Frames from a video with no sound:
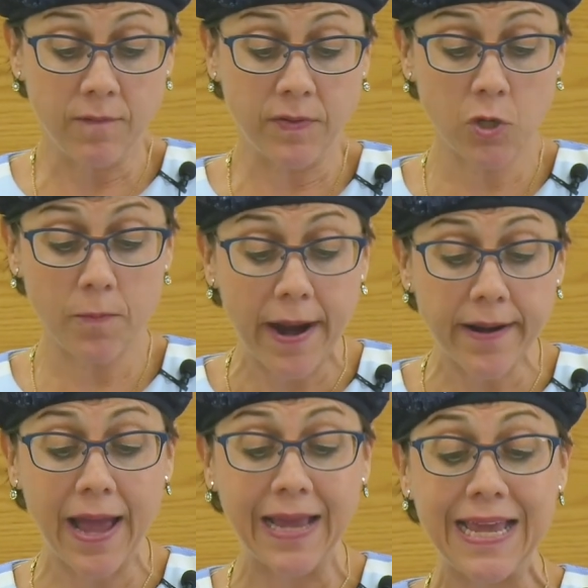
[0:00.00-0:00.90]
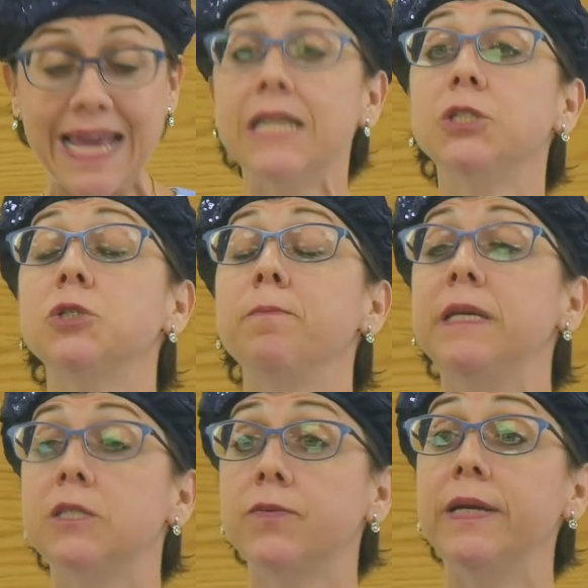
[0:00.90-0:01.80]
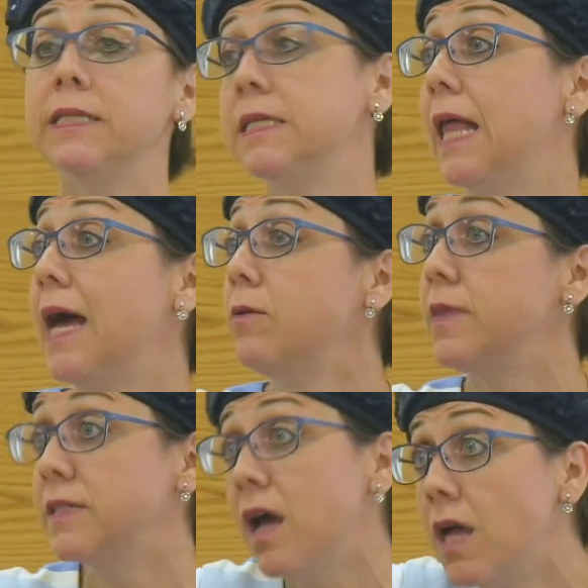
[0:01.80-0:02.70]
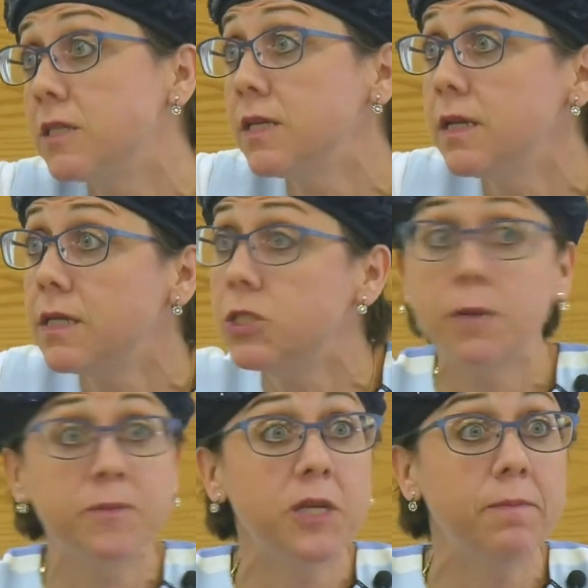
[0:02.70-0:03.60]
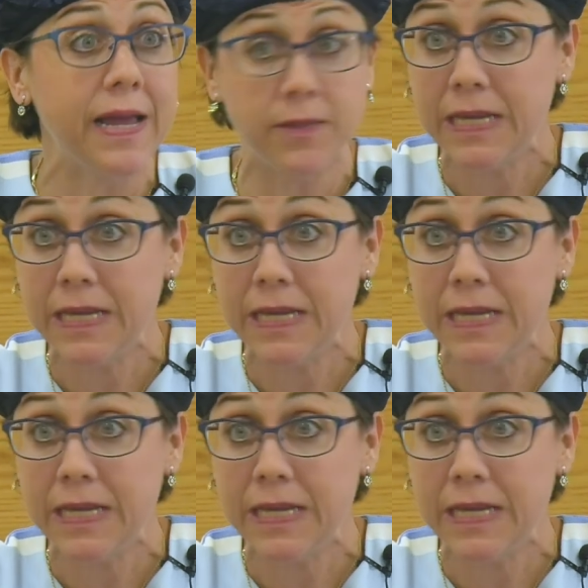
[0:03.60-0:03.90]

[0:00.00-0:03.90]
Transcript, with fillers: Vatomarna Ish Mitzri Tilanu. They said, oh, it's an Egyptian man.